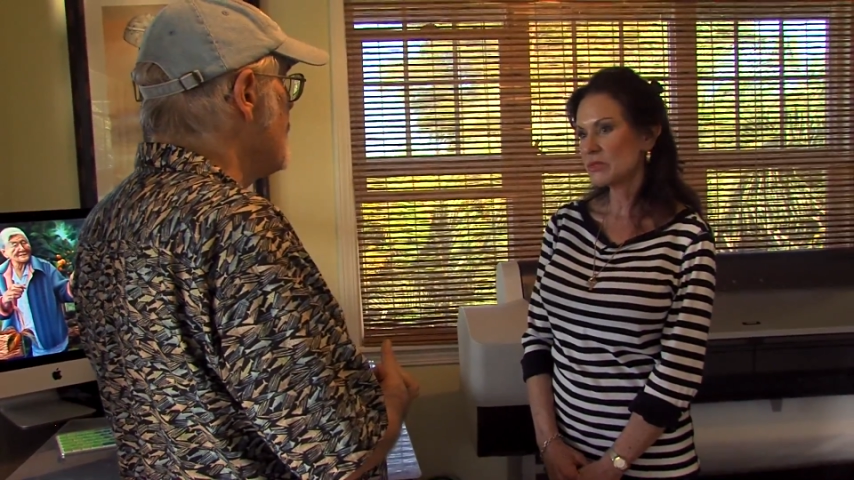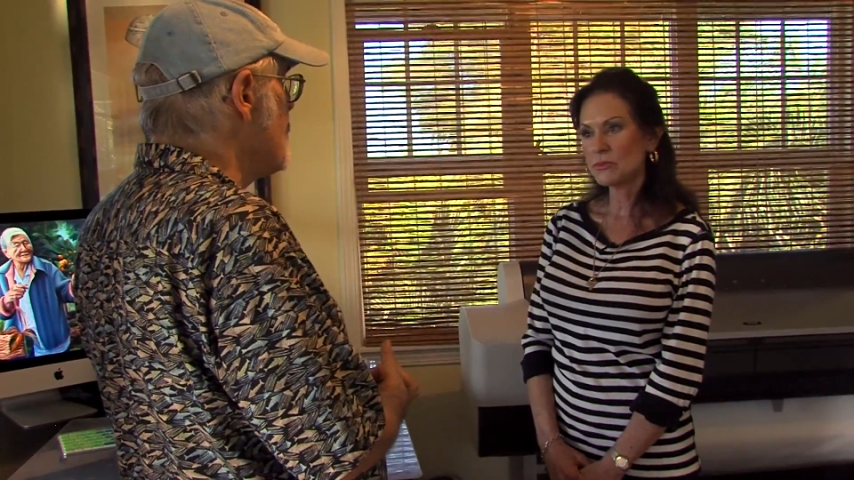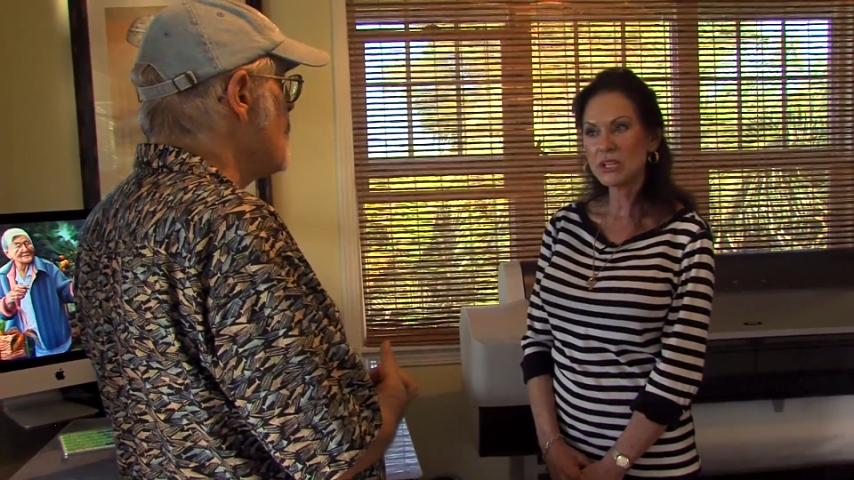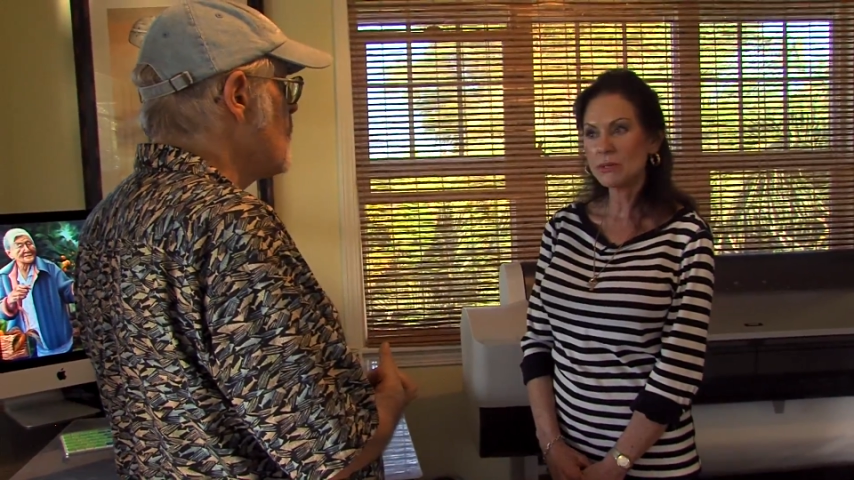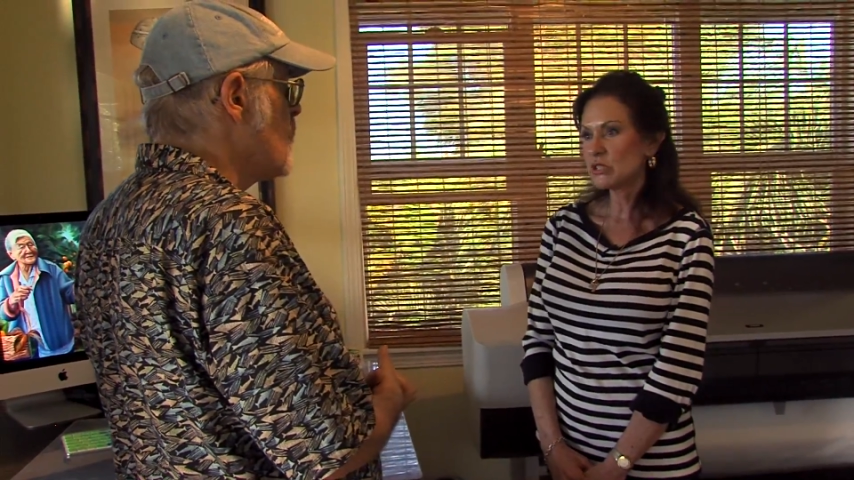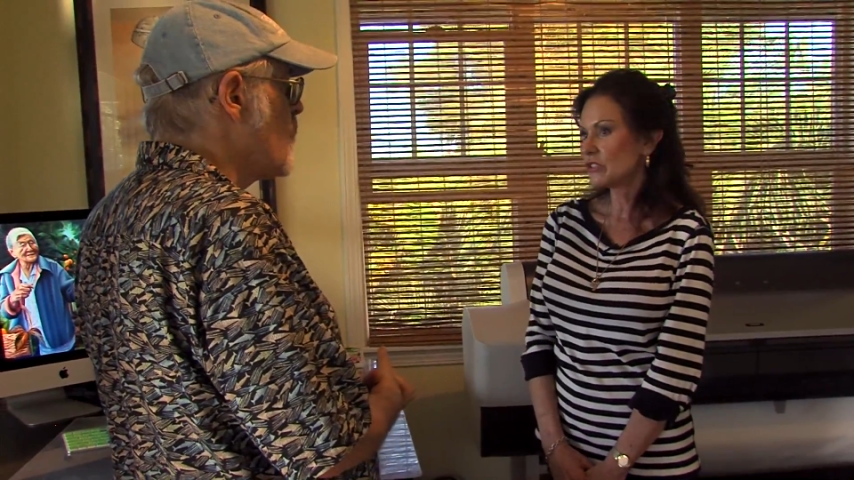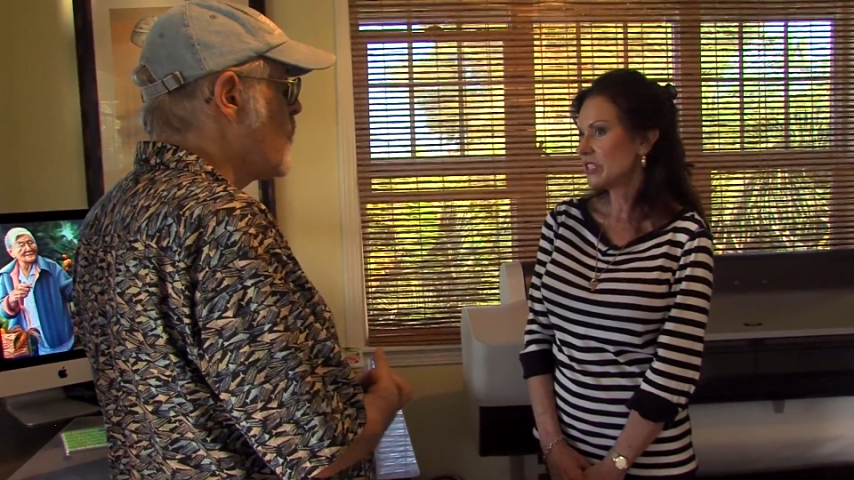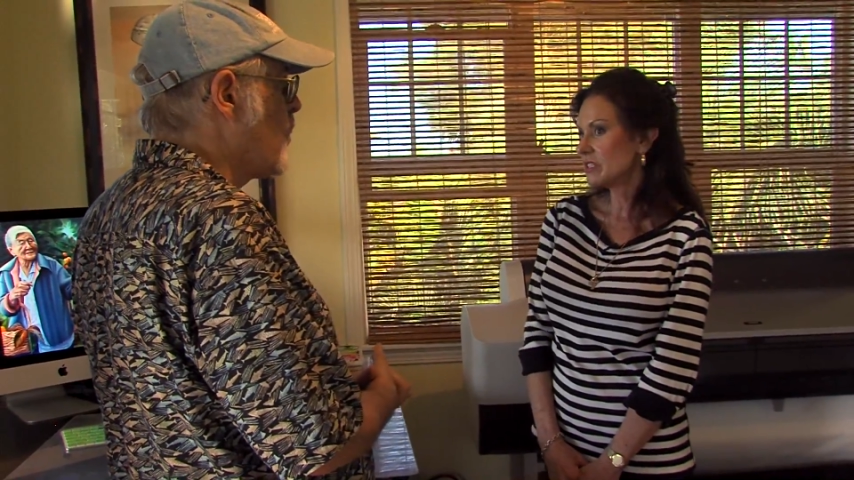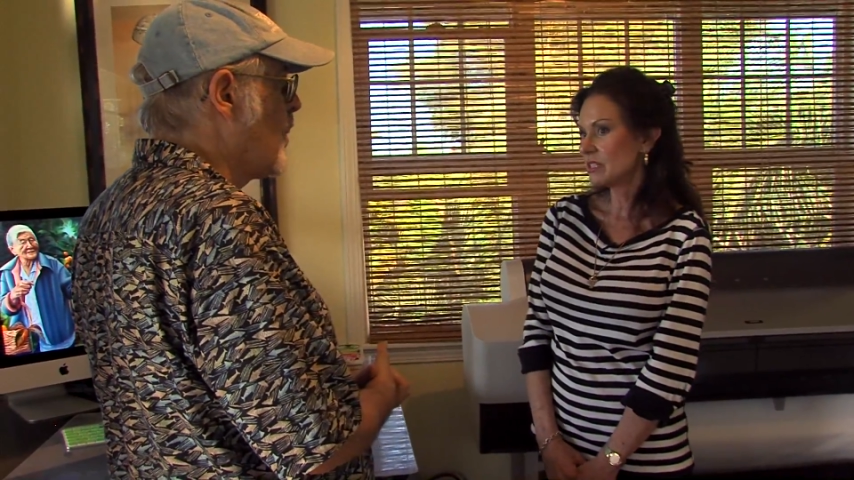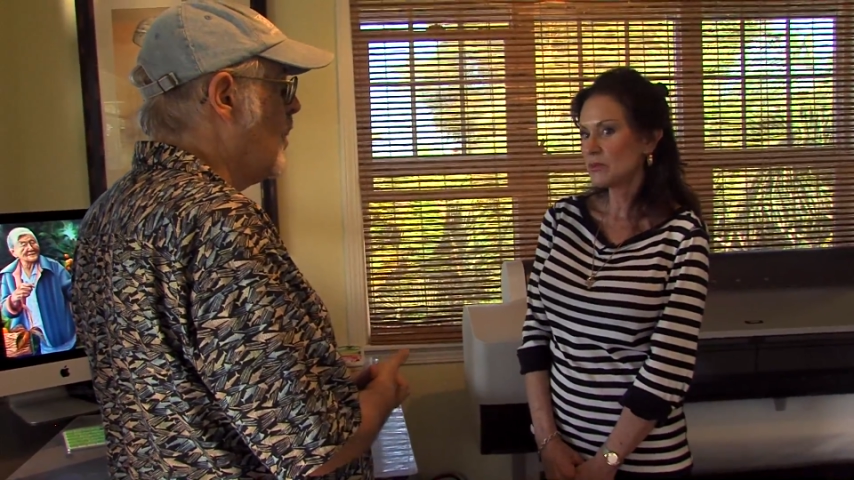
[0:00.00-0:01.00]
Sometimes you're
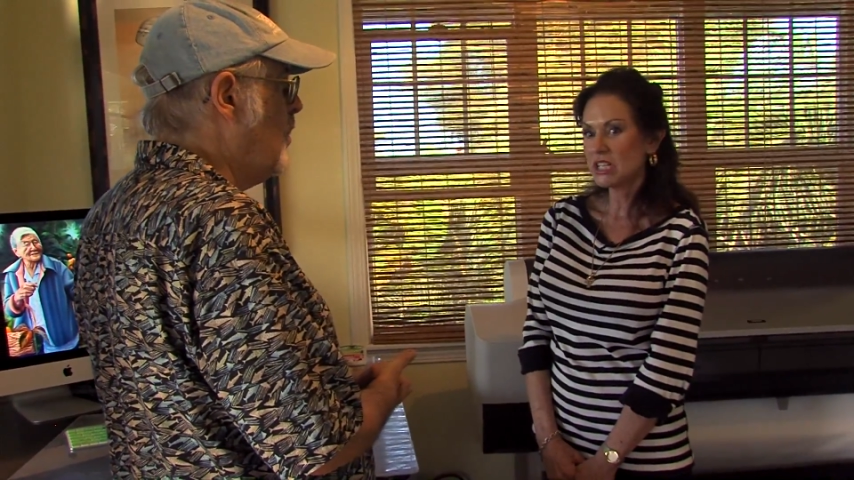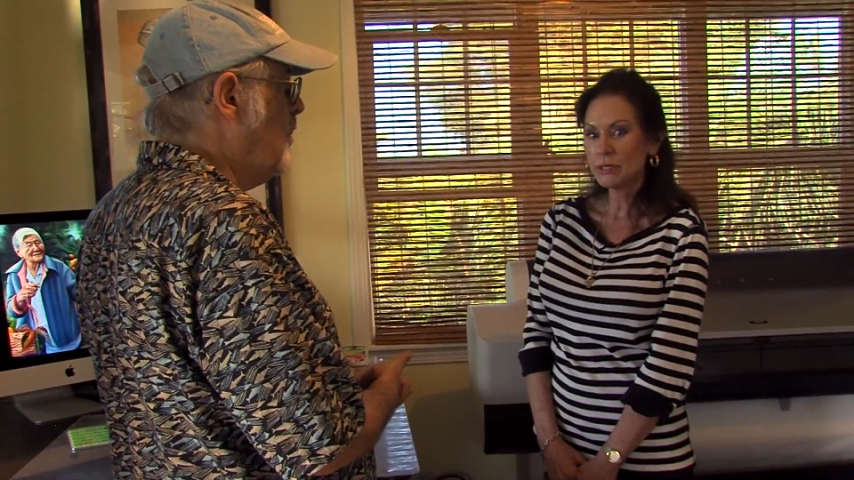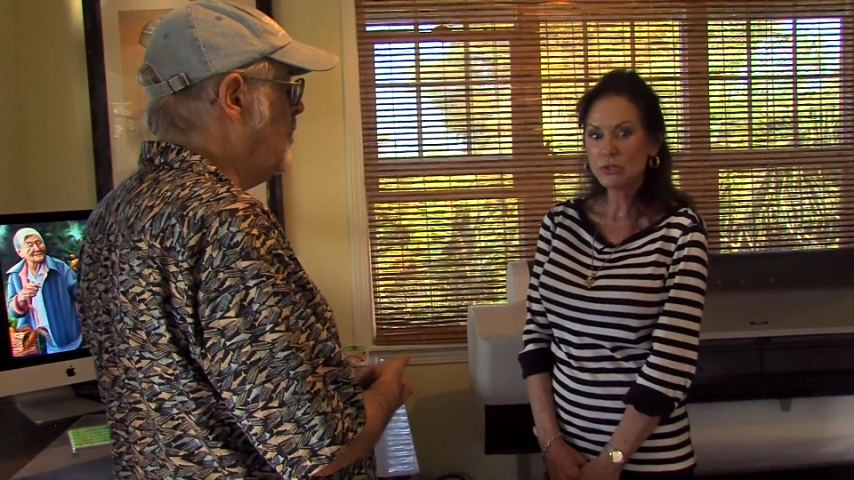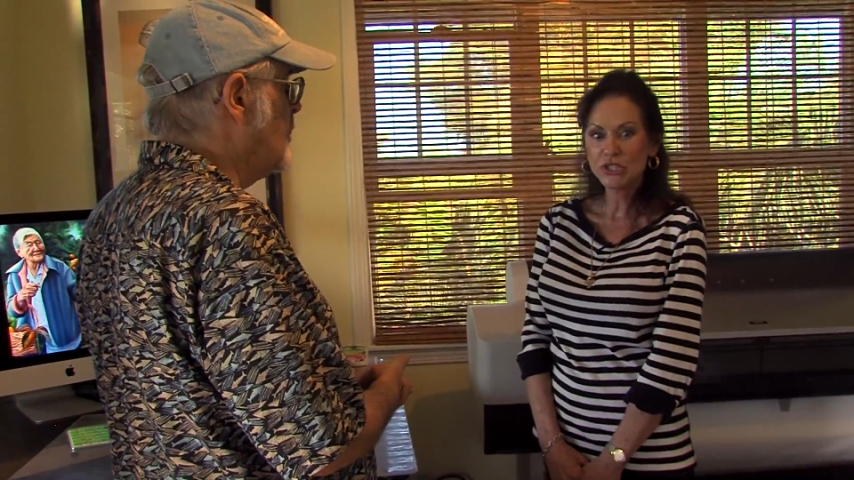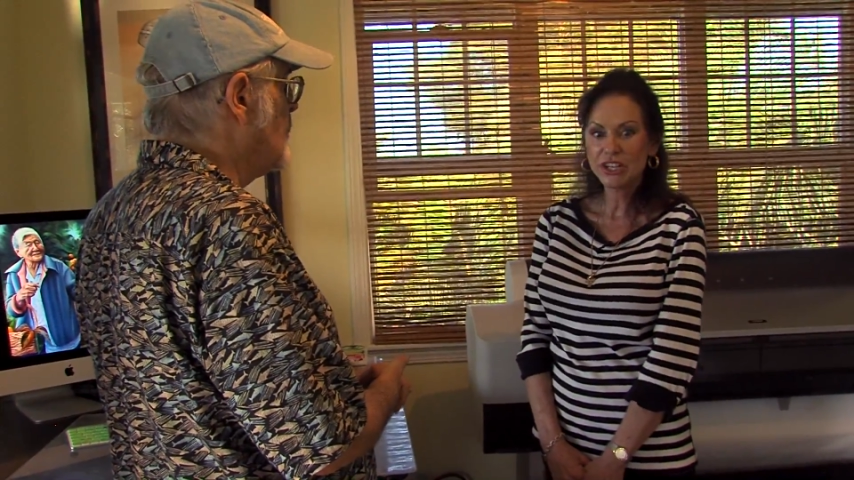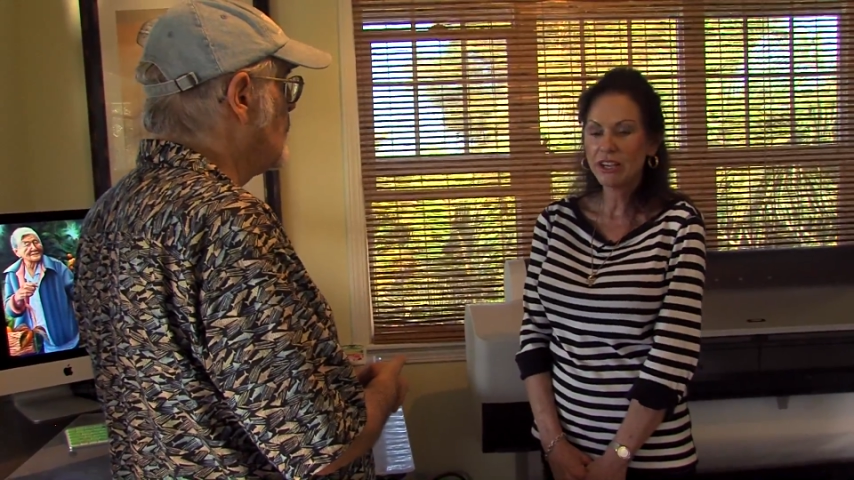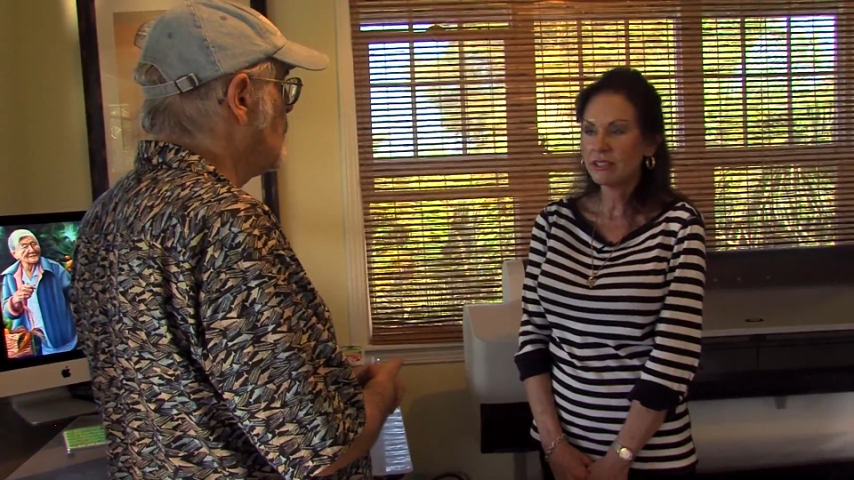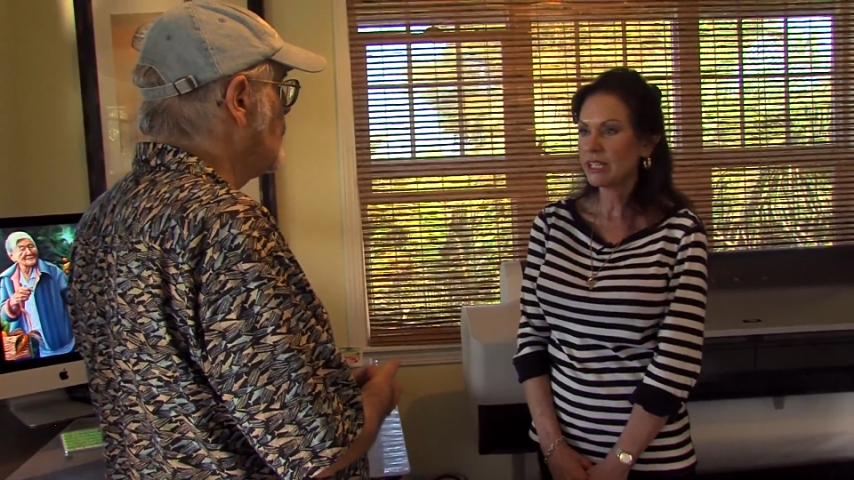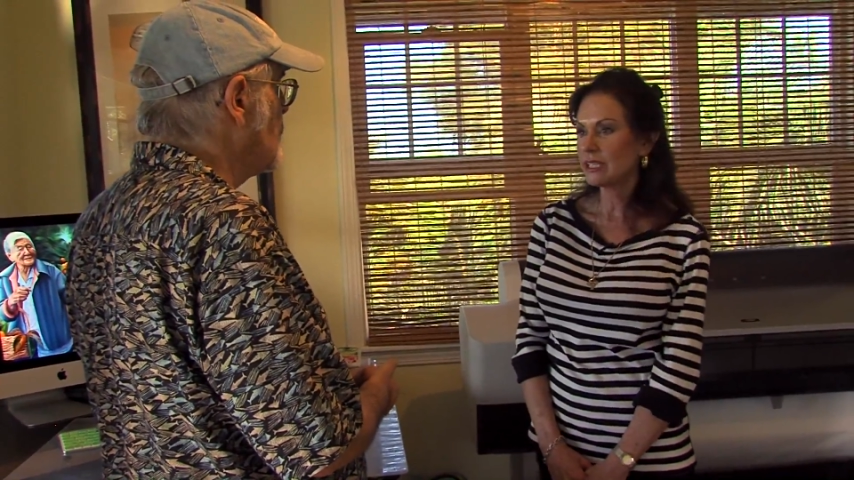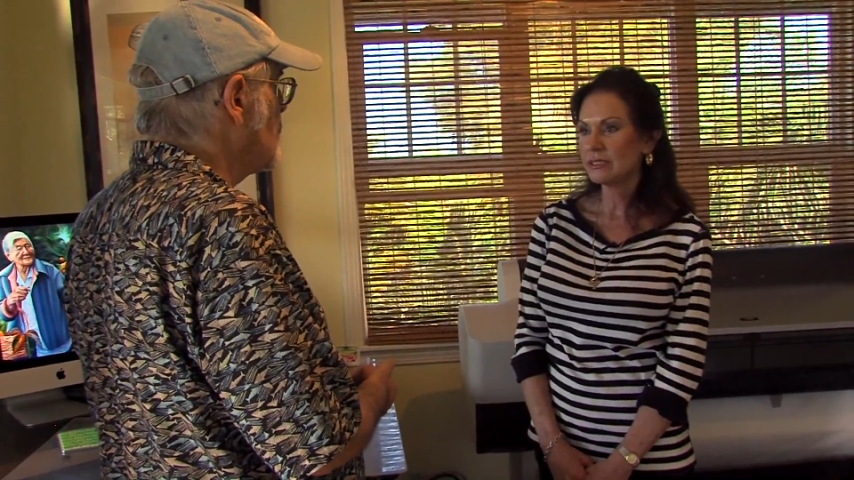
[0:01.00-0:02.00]
in, sometimes you're not.